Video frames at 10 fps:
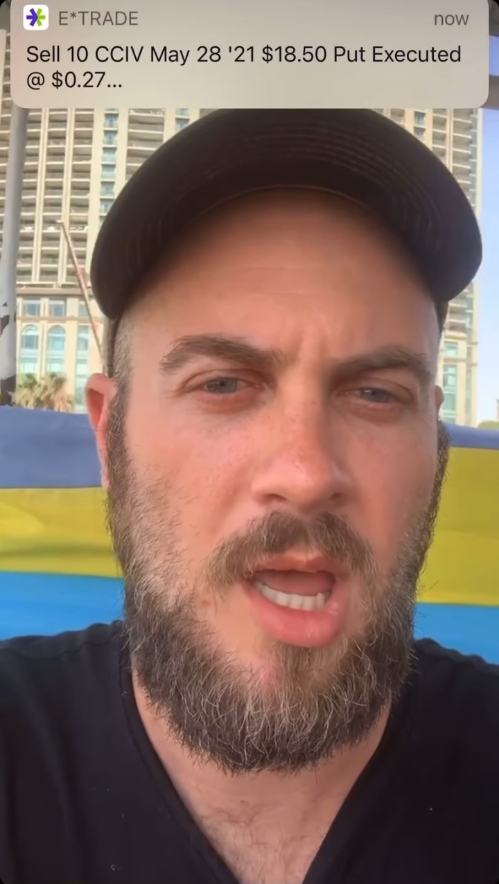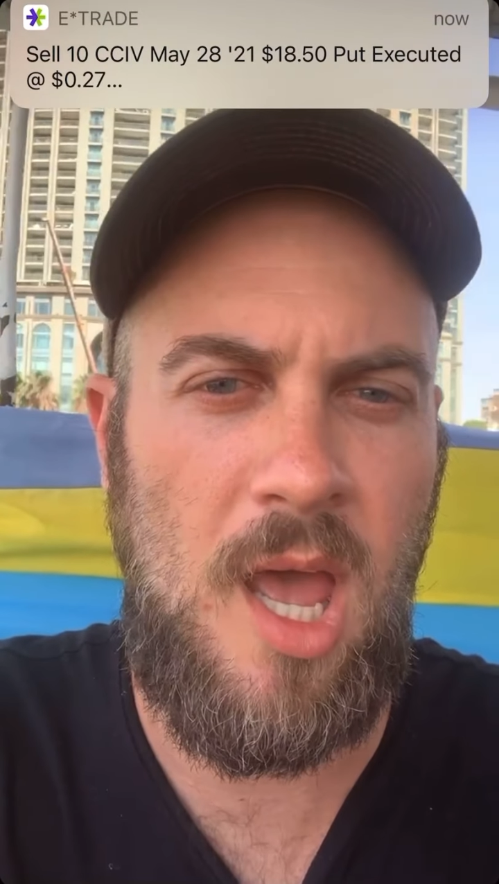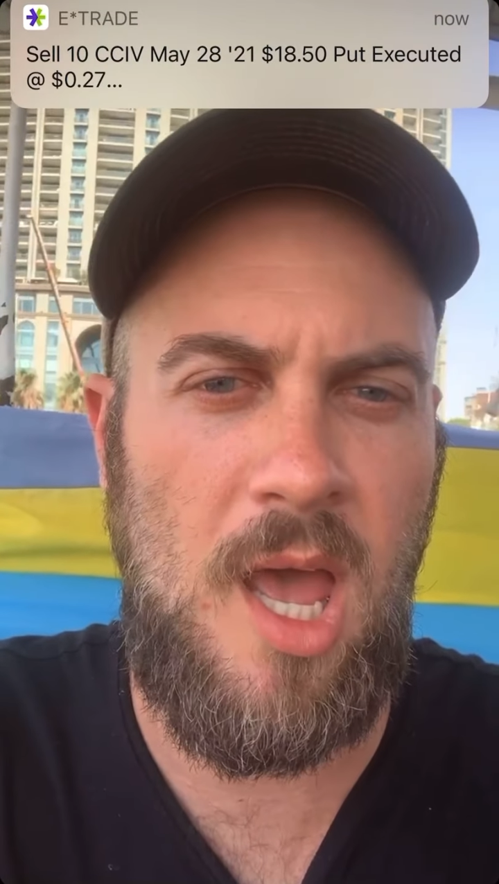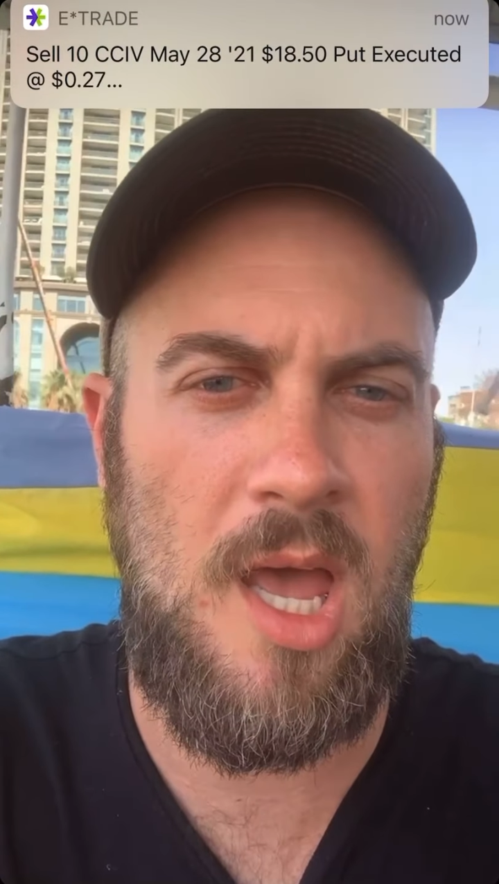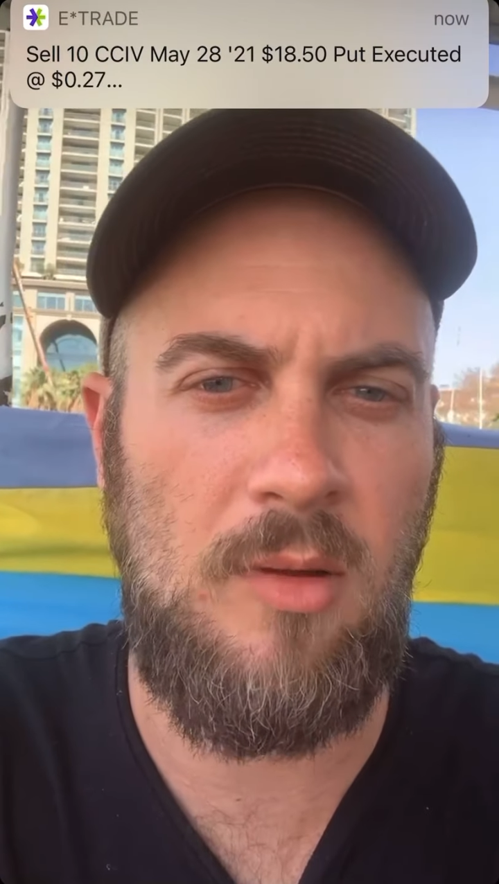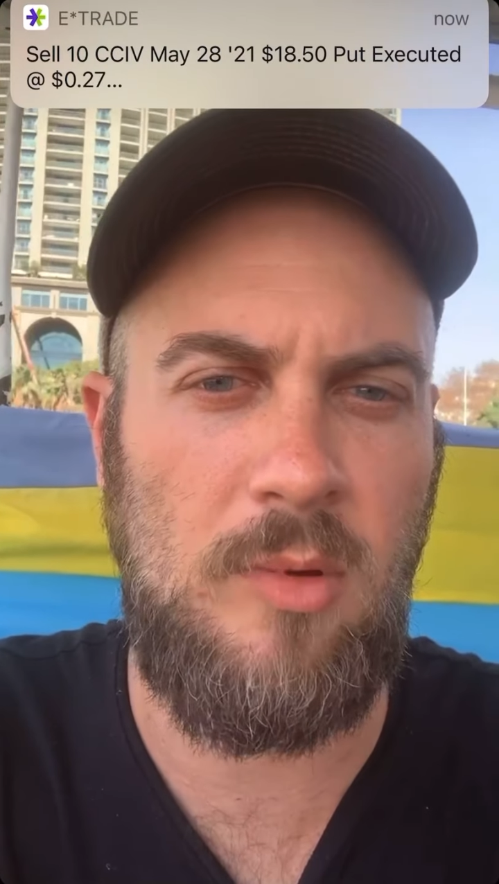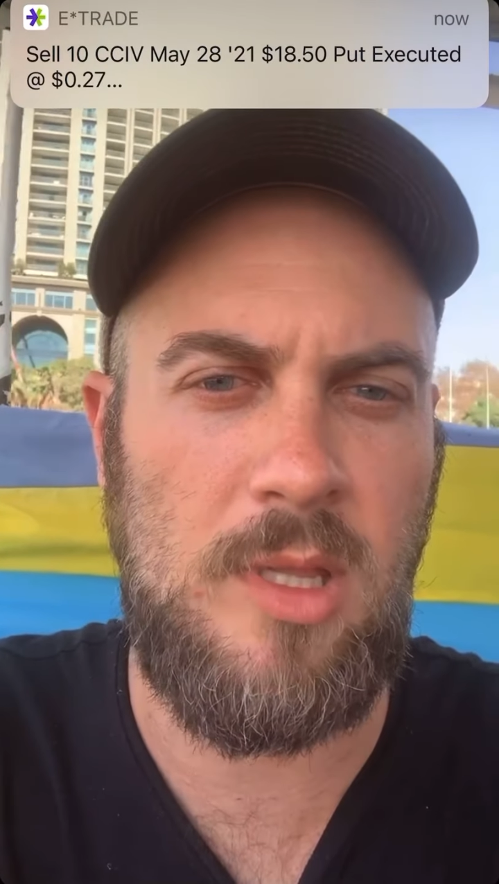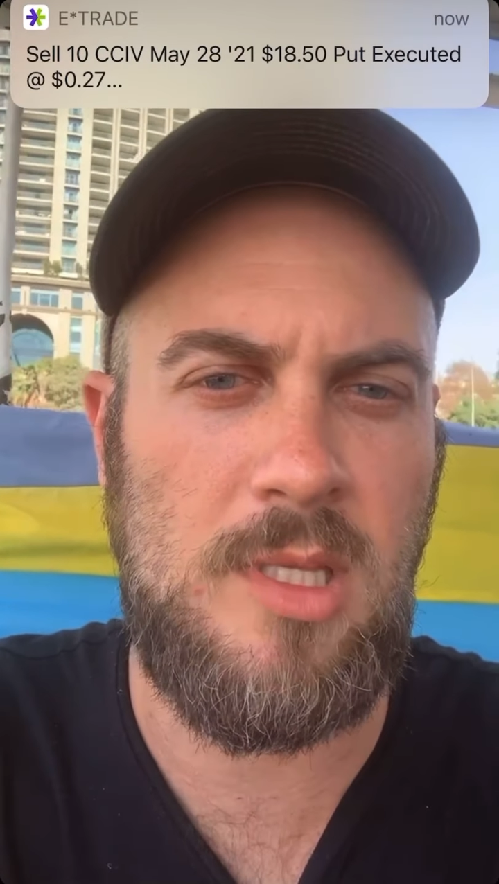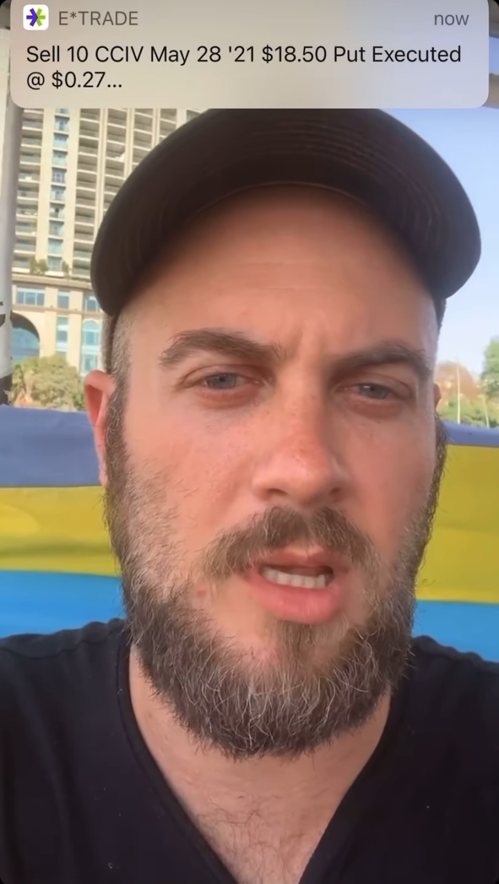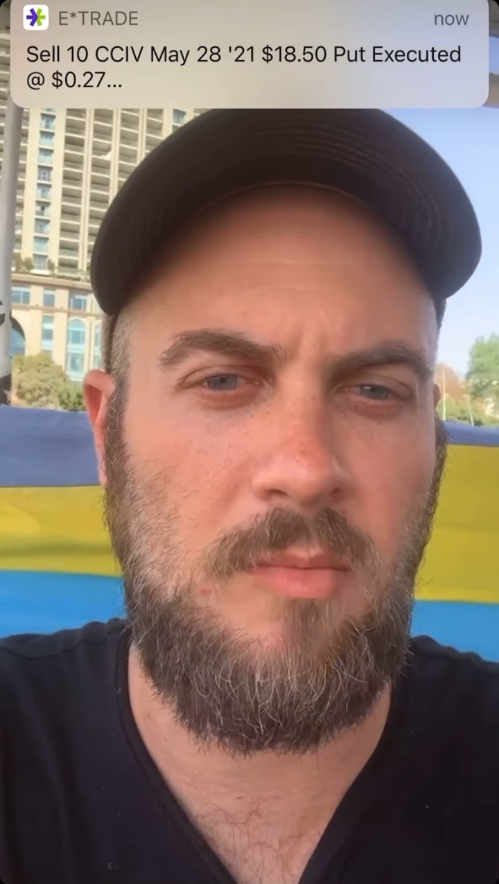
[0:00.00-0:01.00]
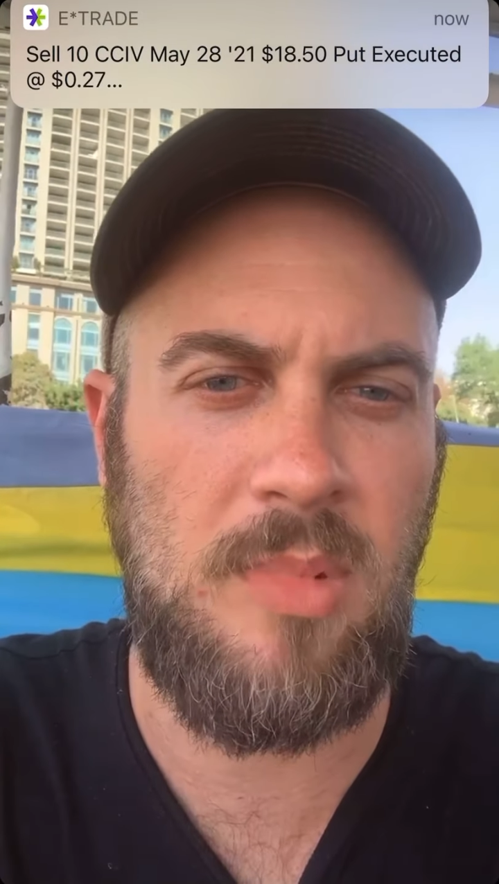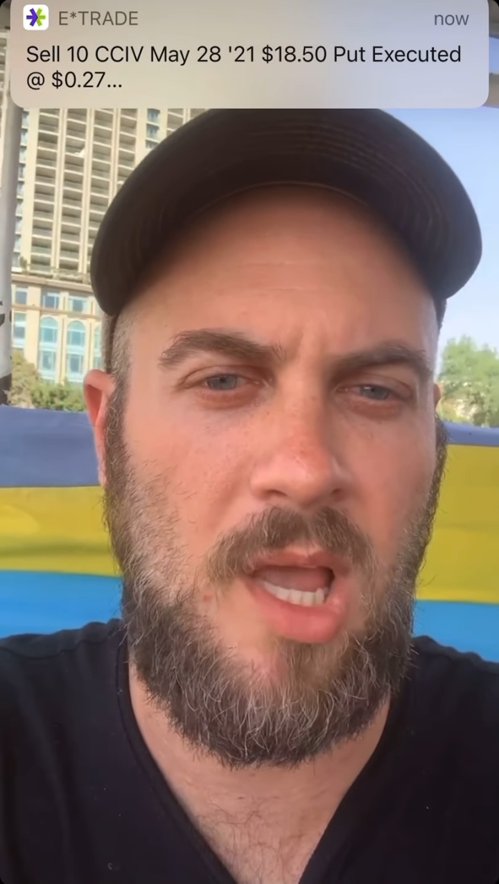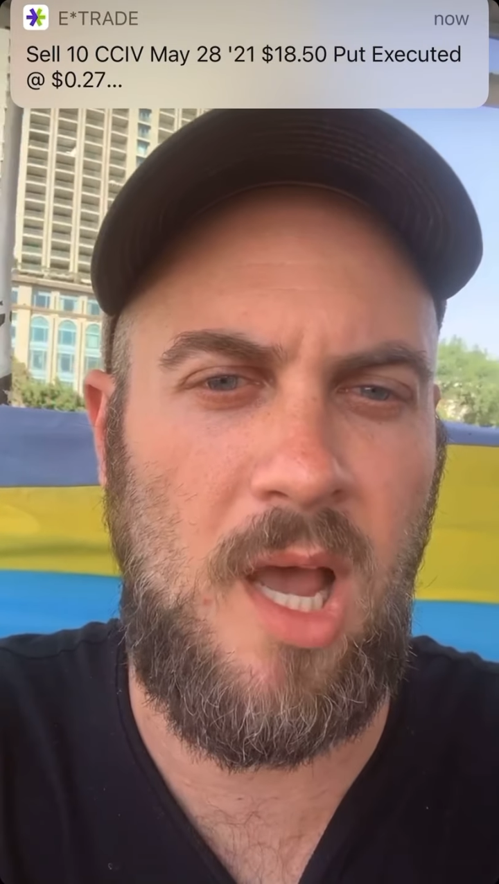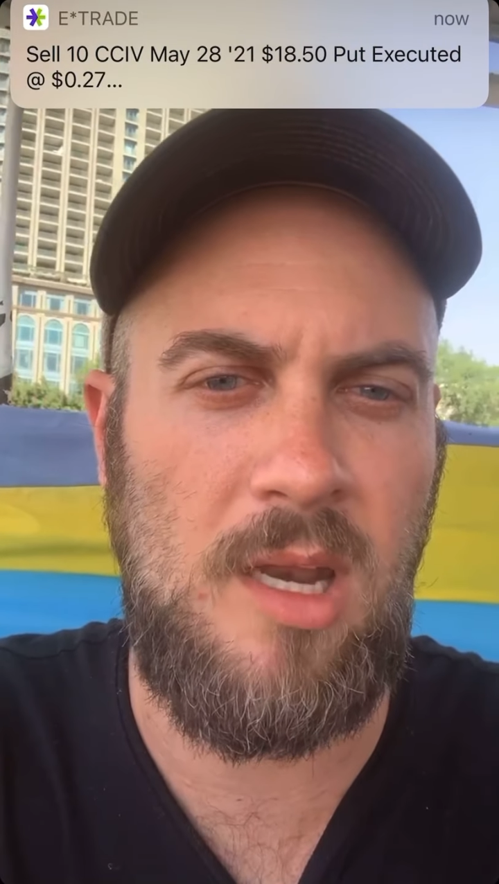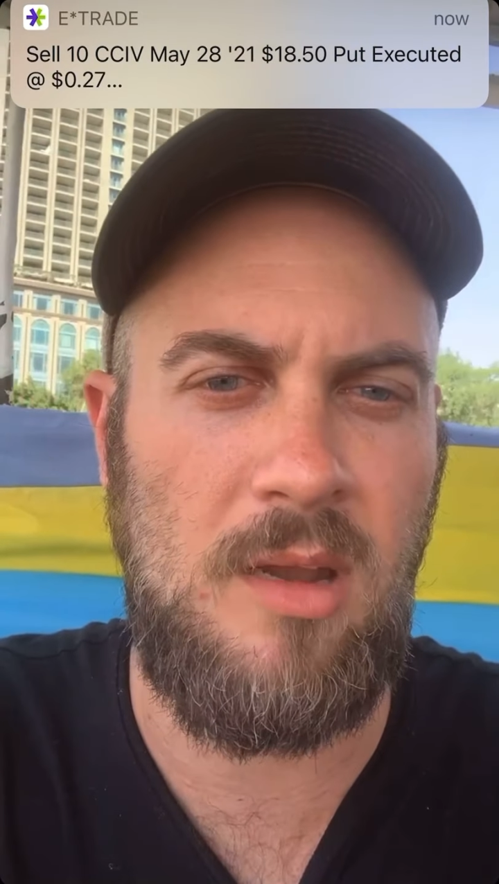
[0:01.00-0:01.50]
and with some
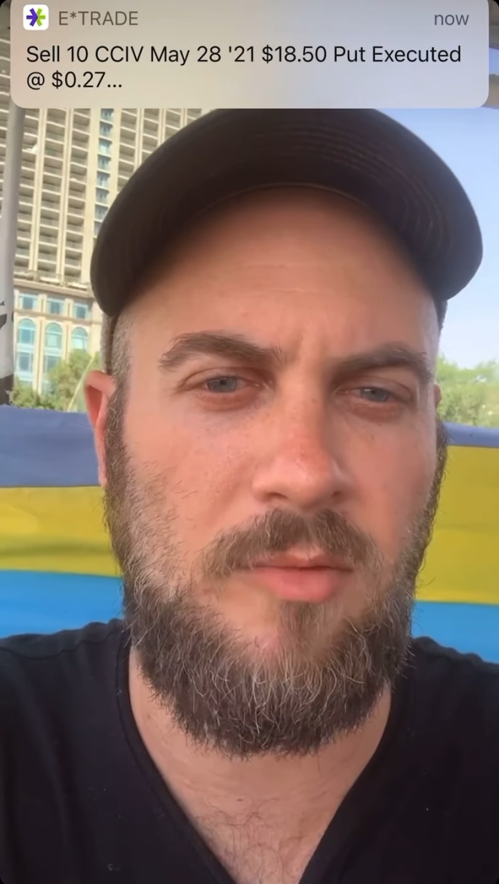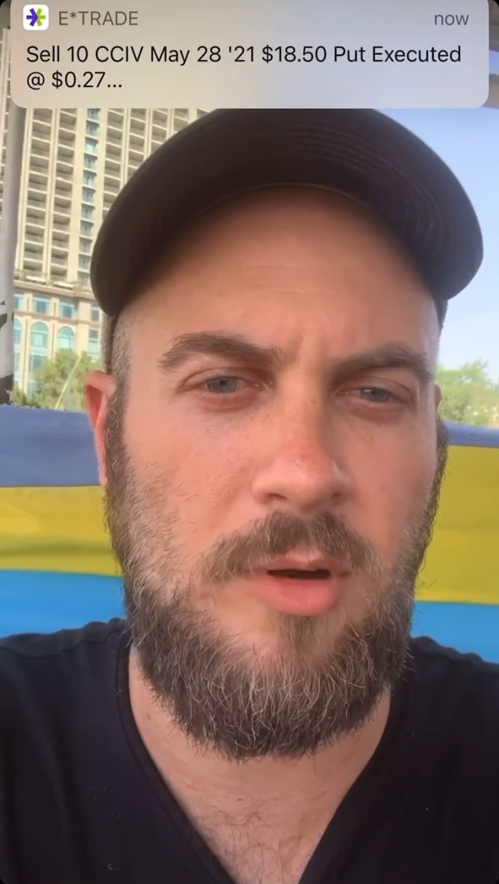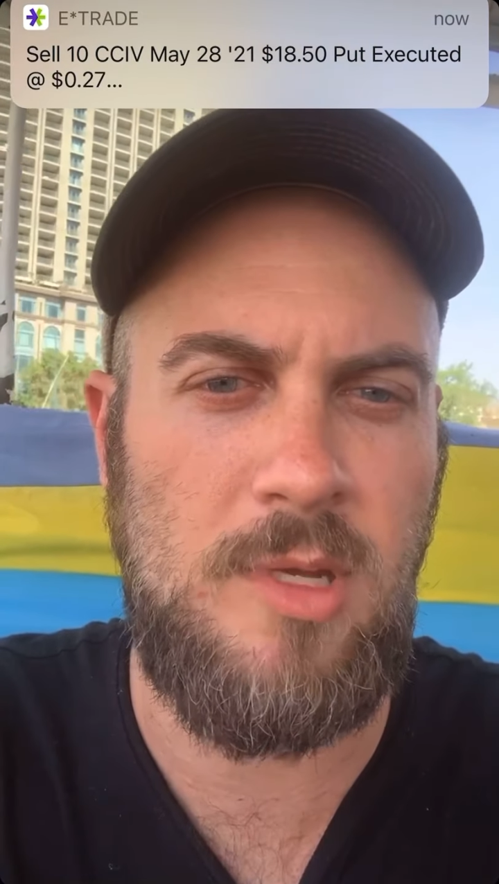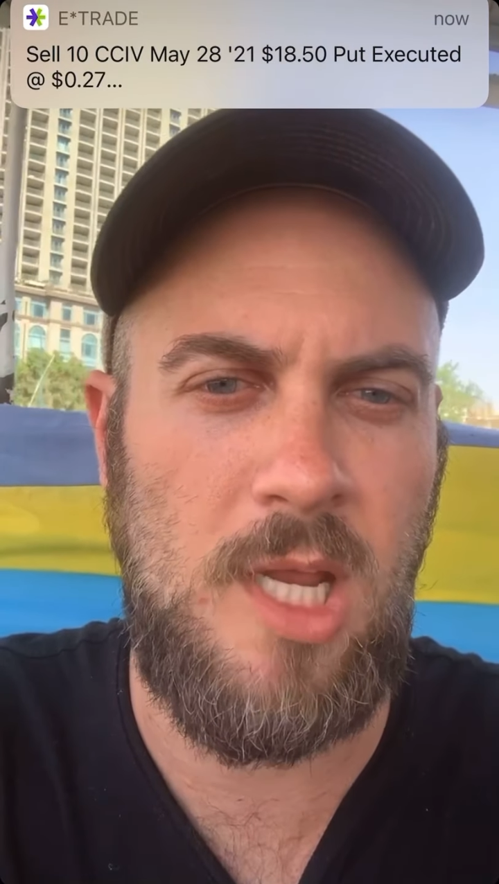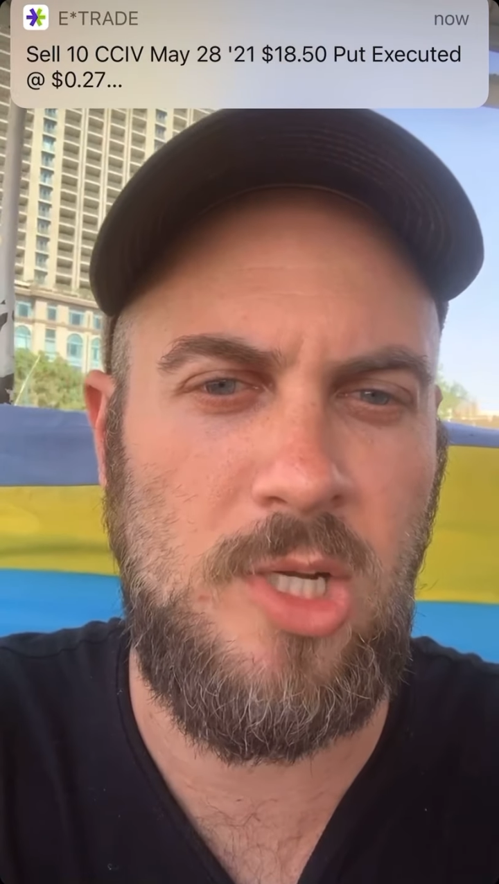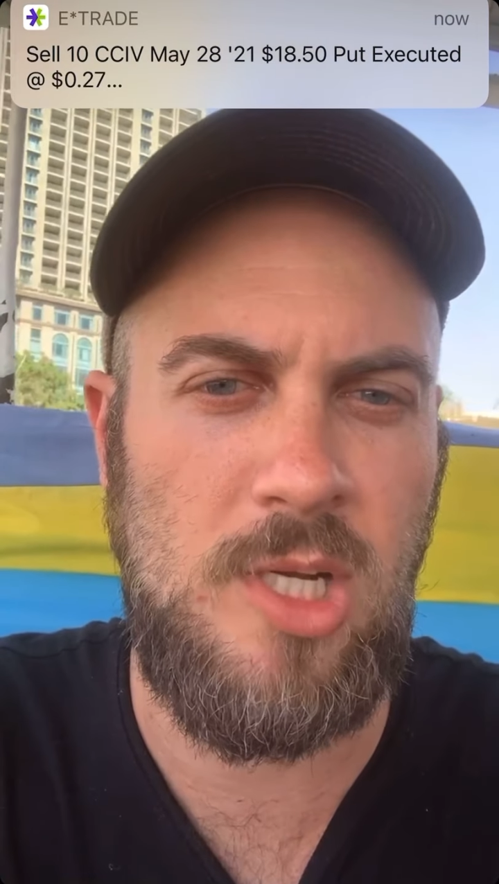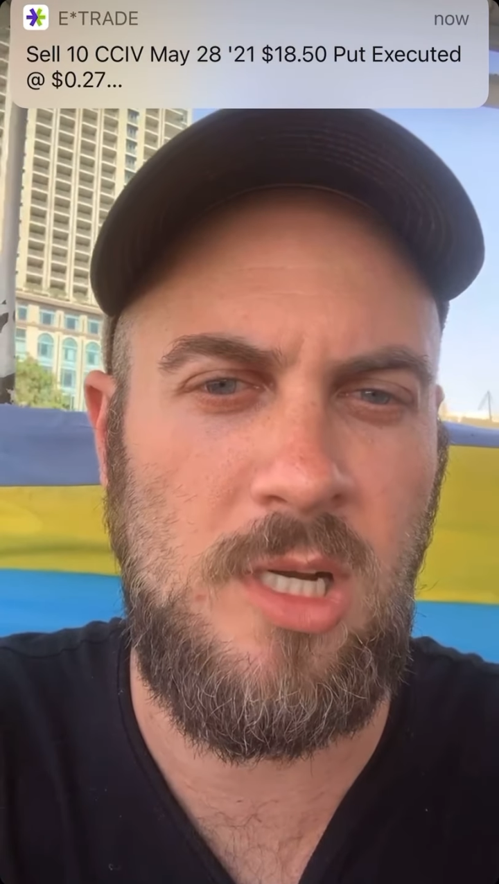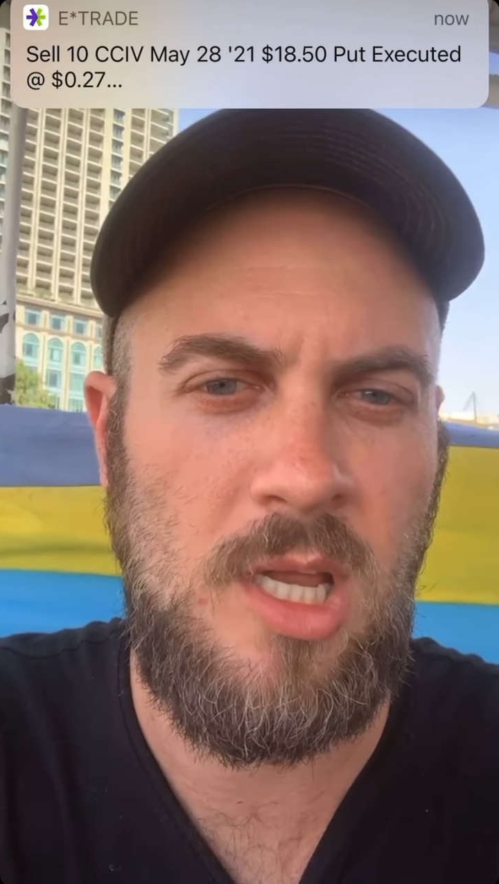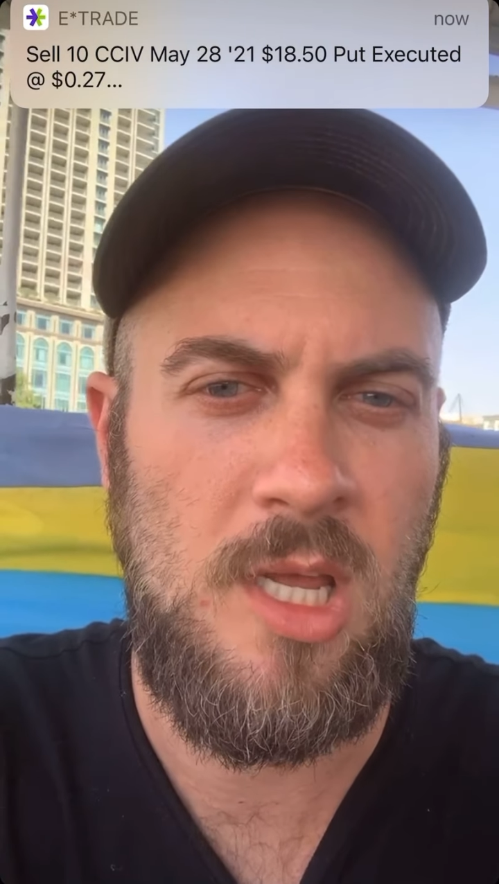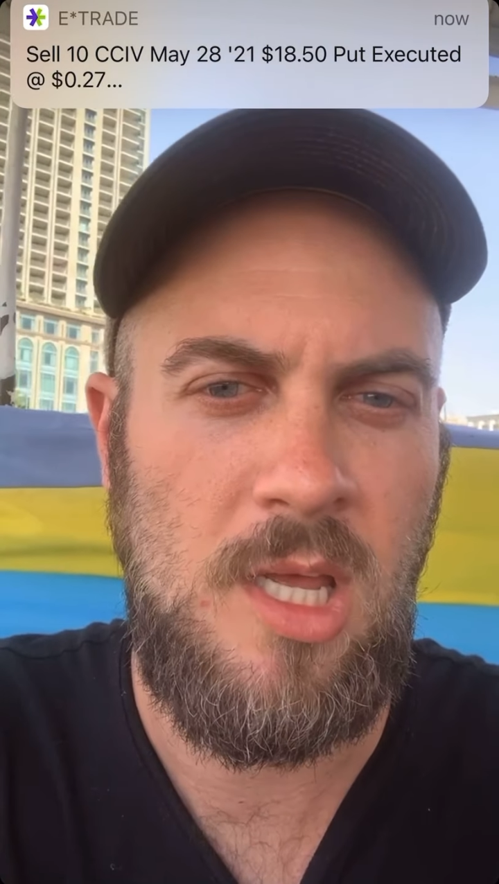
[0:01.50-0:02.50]
kind of rotation